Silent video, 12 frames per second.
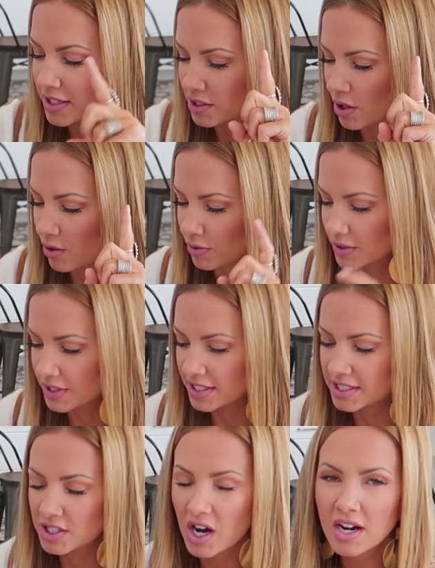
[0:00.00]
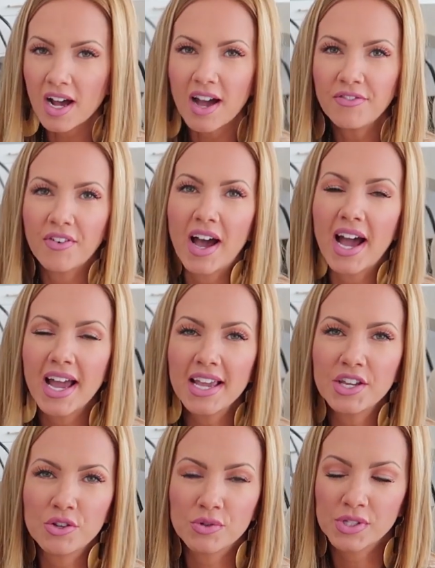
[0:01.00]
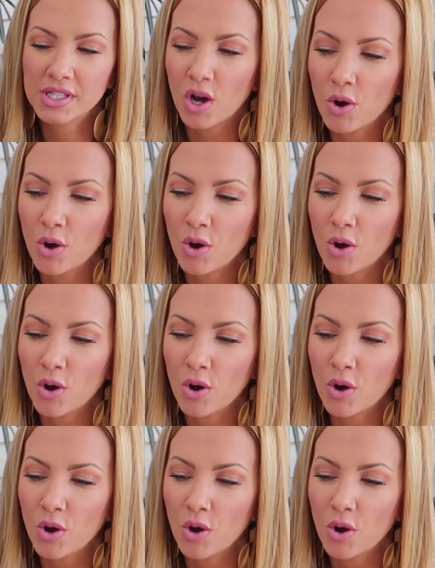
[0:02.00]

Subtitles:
So to start off, I use the